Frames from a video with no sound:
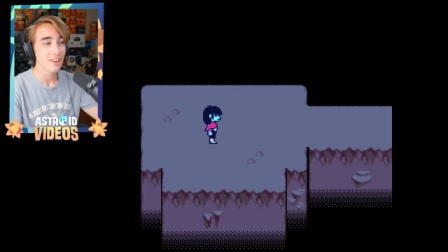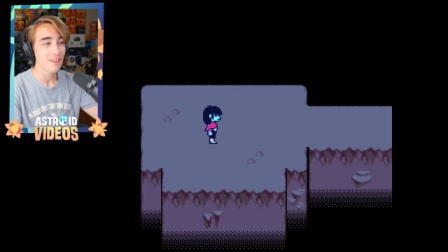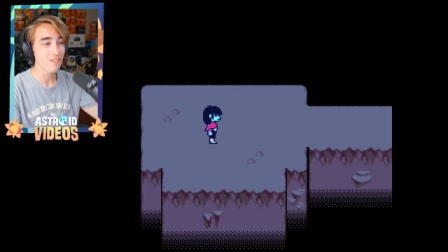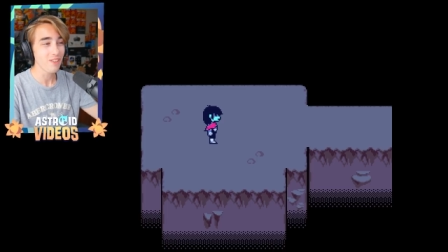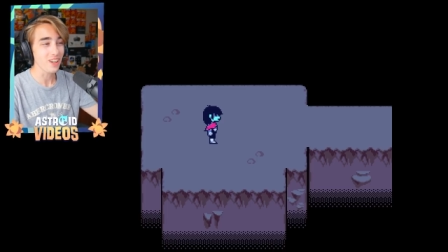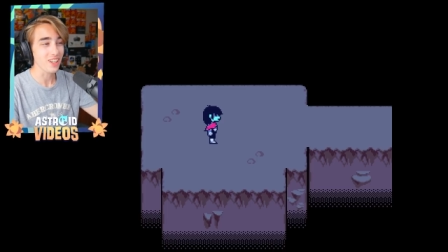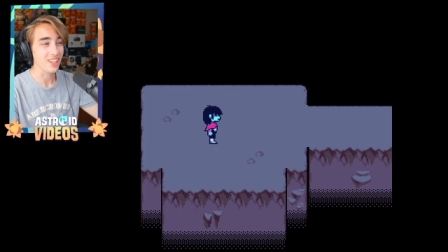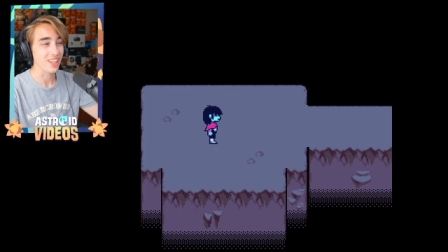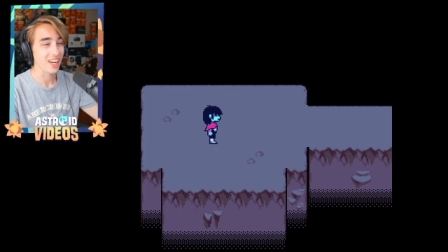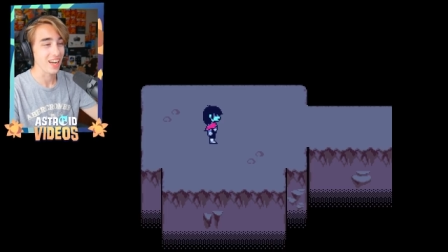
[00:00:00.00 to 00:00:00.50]

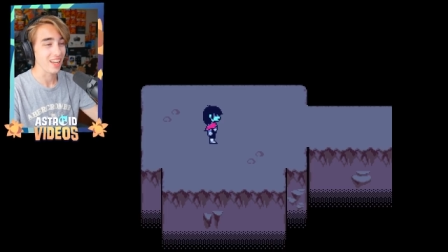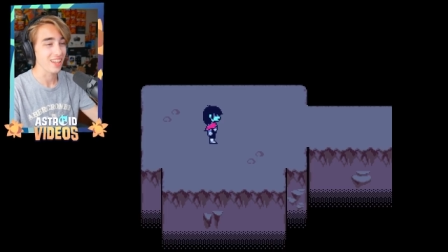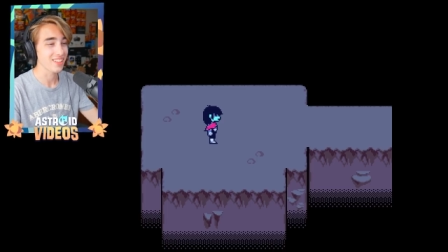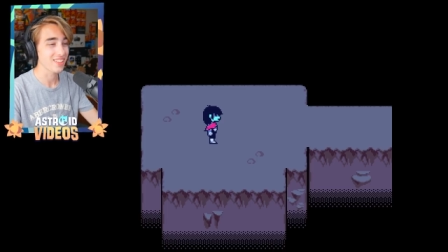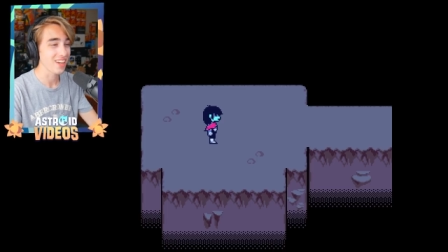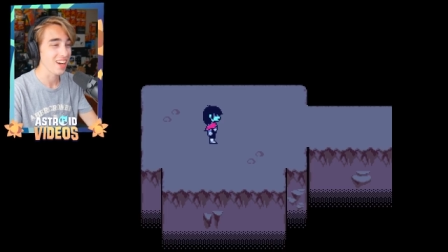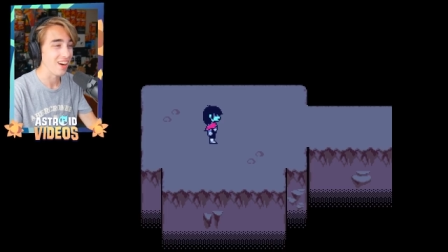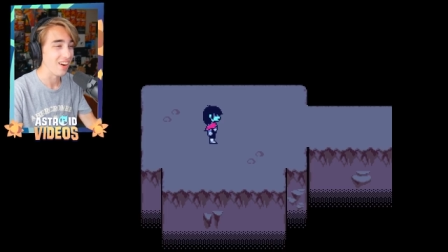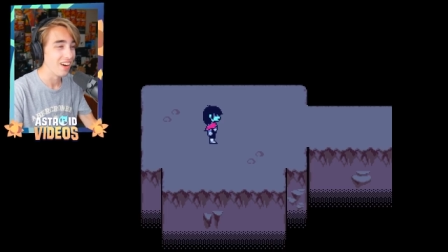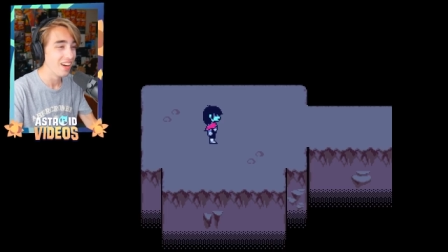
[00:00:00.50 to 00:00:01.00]
Fuck yeah, let's
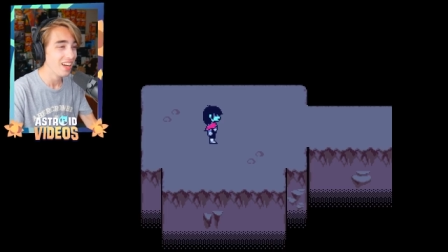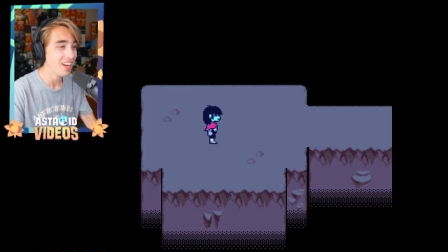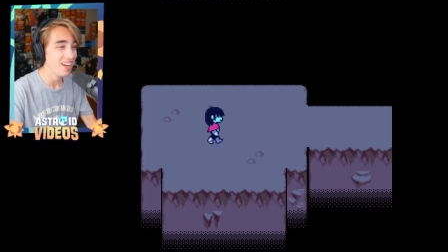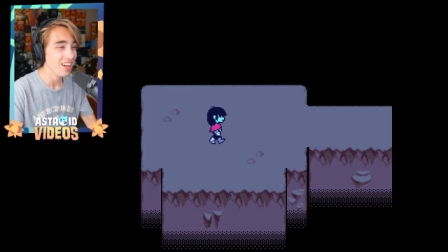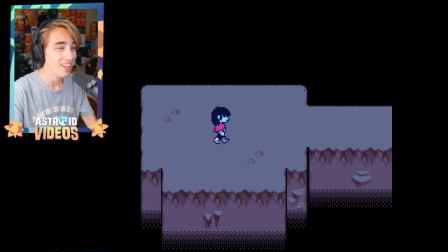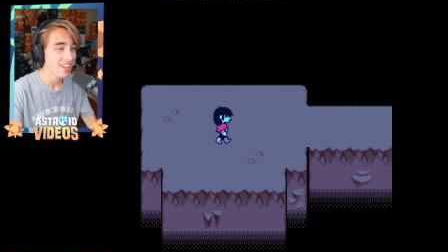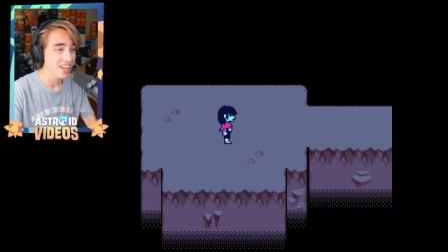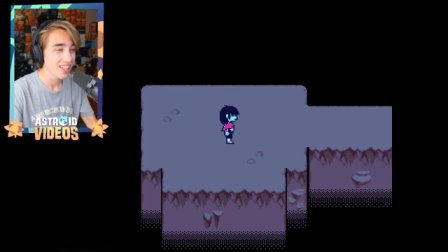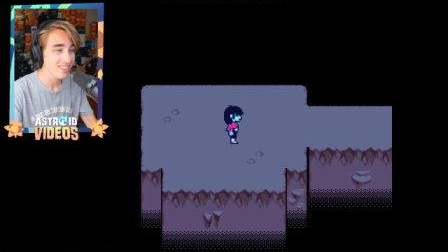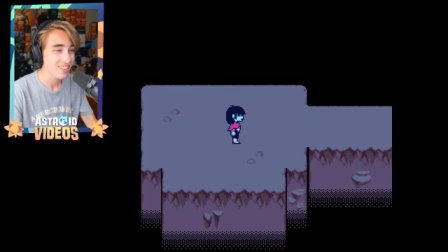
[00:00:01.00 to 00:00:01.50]
go.
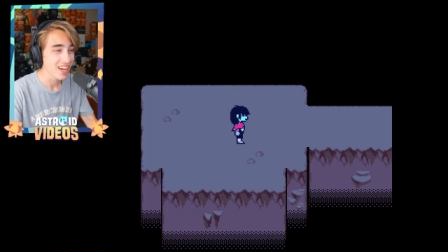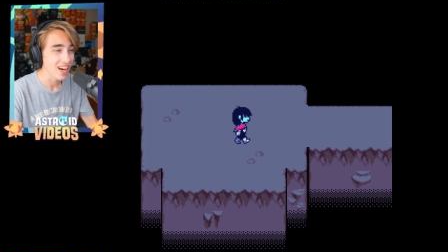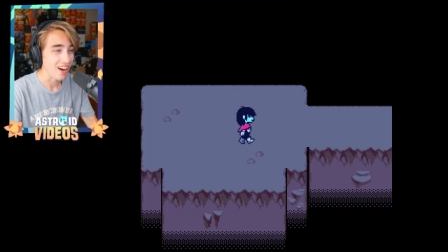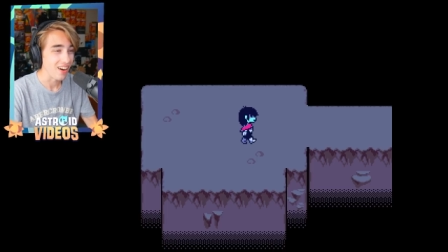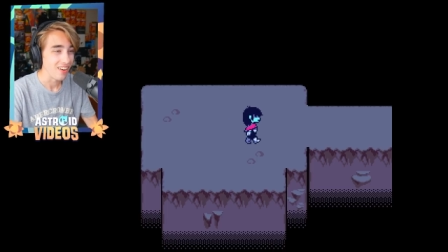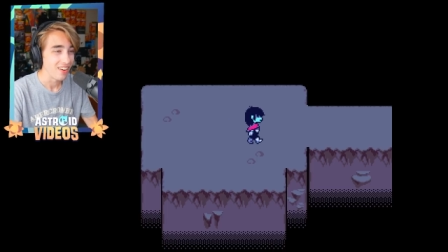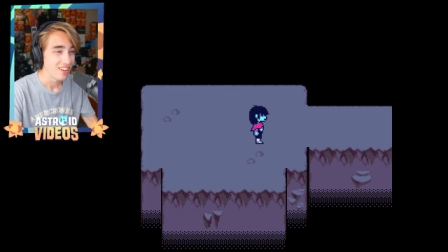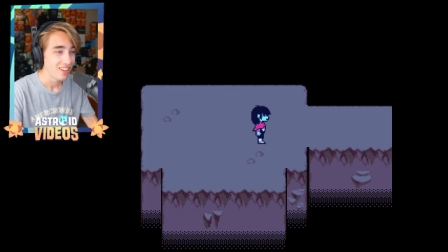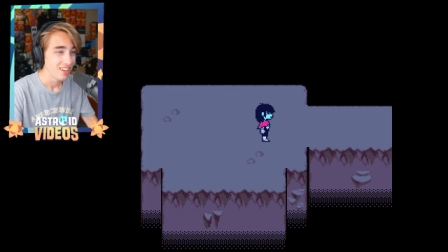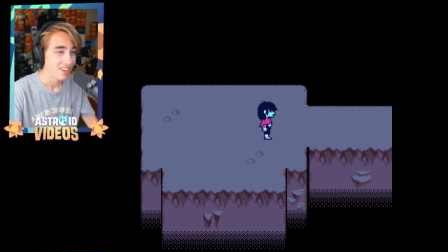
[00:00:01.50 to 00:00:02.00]
Let's
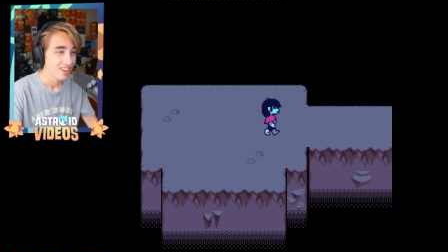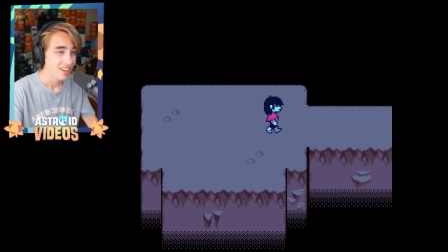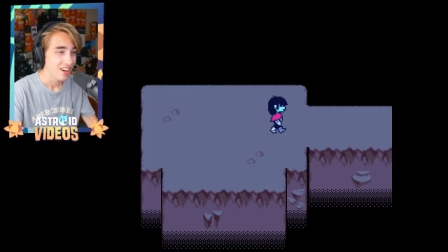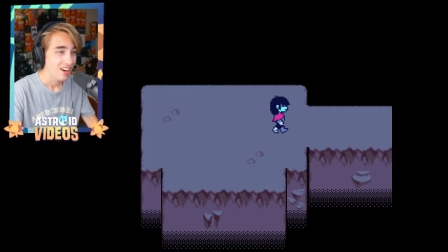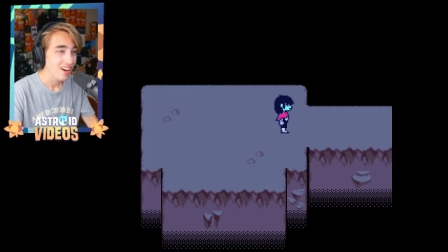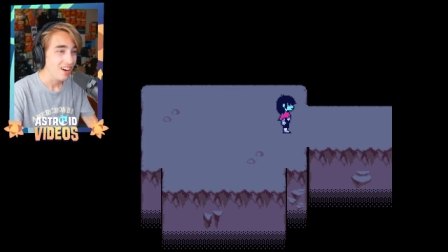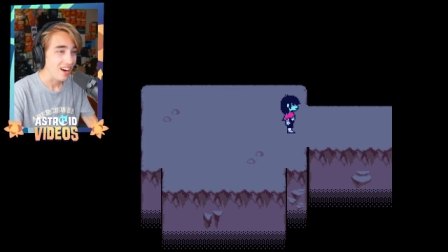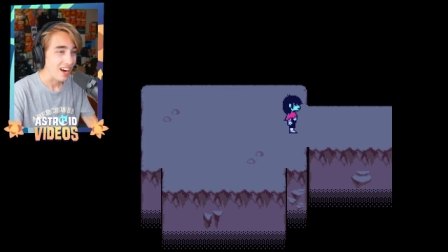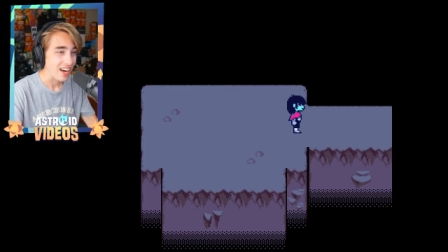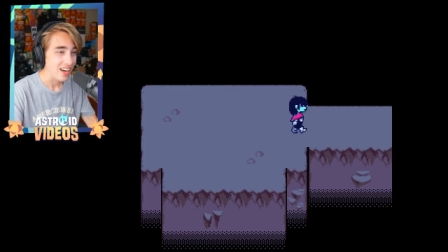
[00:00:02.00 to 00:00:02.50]
go.
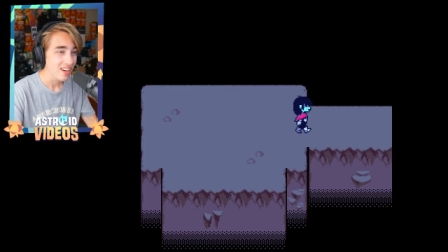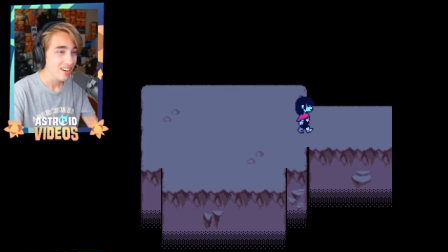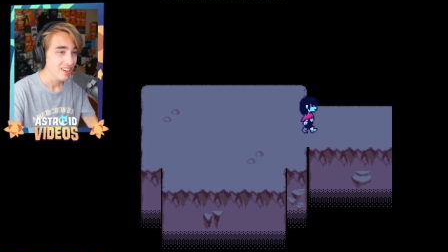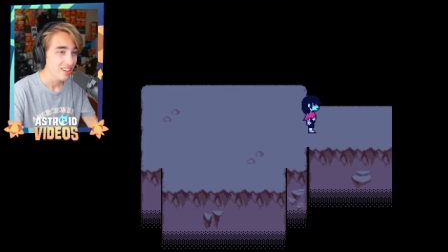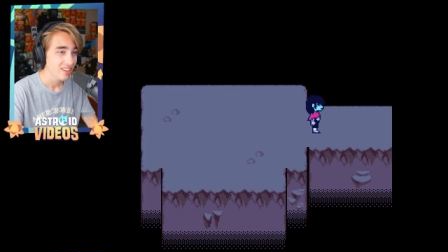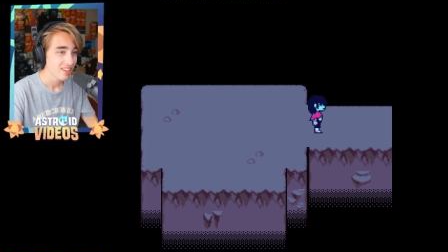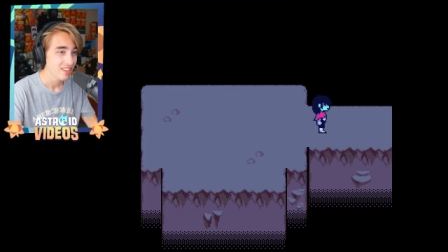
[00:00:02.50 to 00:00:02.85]
All right.